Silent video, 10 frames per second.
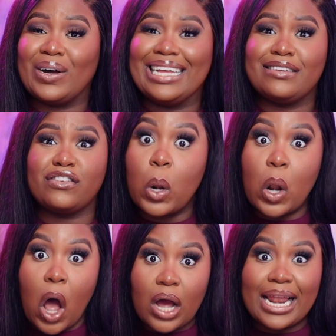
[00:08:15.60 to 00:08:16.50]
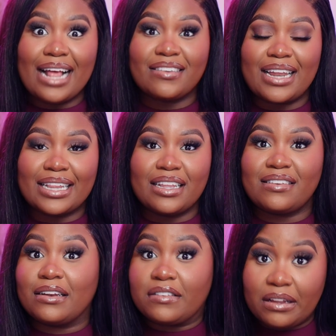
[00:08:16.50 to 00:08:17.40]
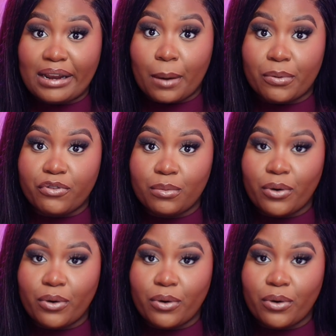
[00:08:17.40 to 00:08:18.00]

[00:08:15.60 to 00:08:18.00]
is long lasting like this and it's still not a perfume